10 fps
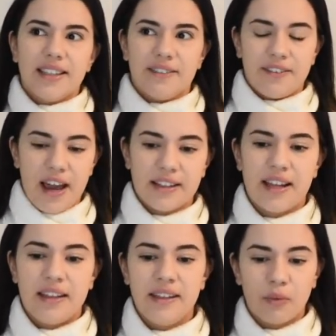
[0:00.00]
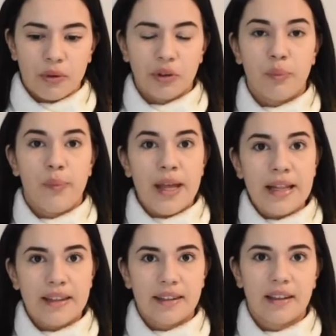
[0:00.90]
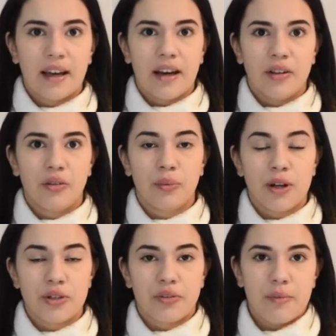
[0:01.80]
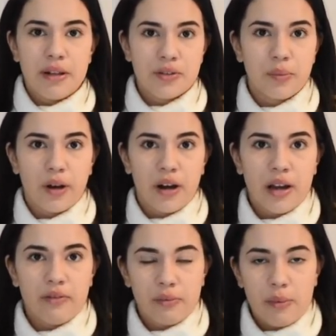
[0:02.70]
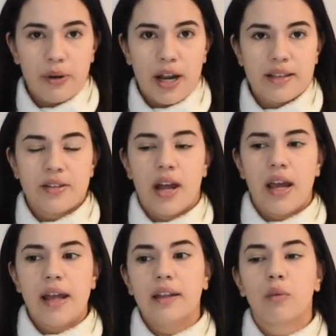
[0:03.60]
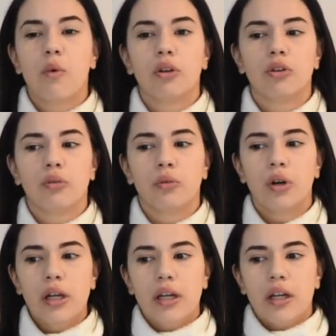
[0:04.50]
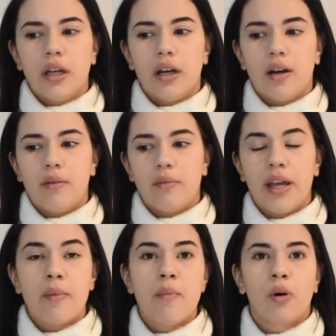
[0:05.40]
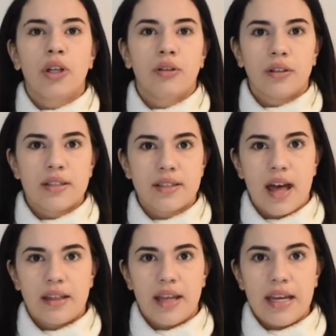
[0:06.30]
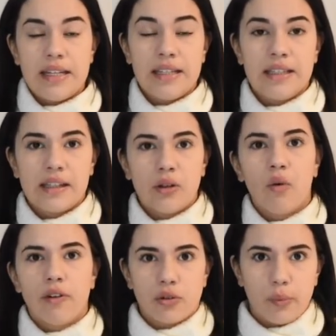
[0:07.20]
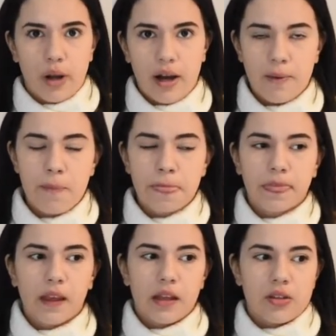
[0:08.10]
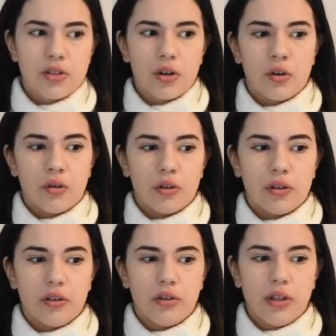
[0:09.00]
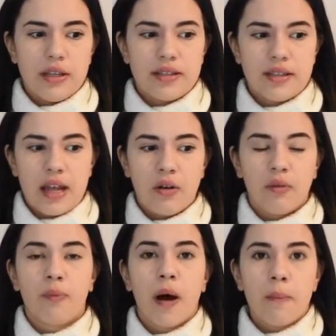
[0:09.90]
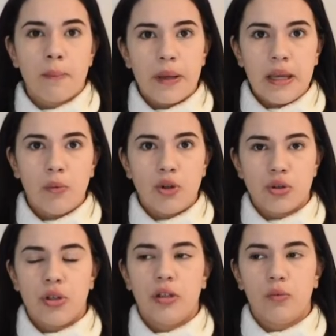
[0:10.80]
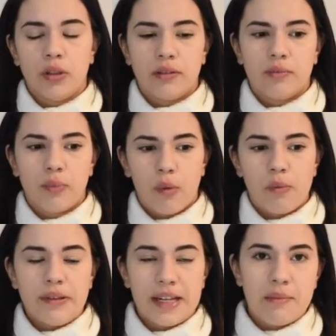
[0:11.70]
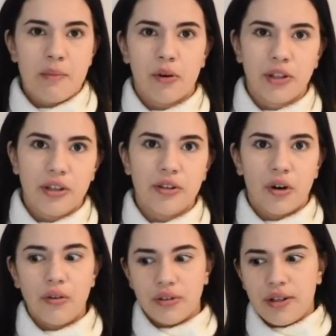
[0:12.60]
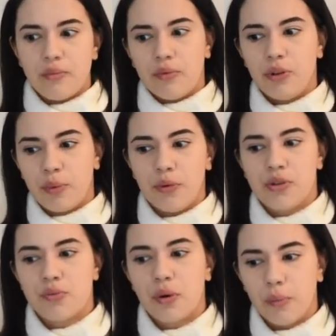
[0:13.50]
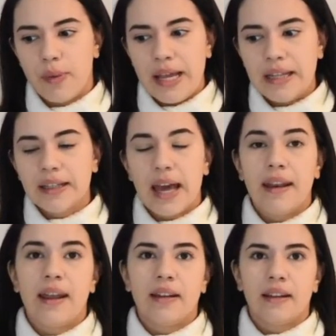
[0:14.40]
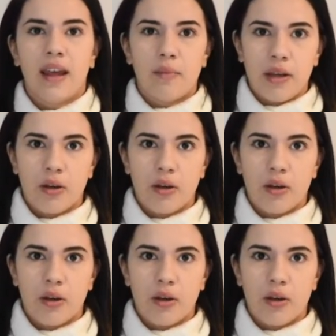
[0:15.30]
the fact that I didn't want to build too much of a milk supply for my breast. So, like, I didn't want to get my body to understand that it needed an oversupply. So instead of pumping, which would probably tell my body, you know, you need to produce more milk and then get me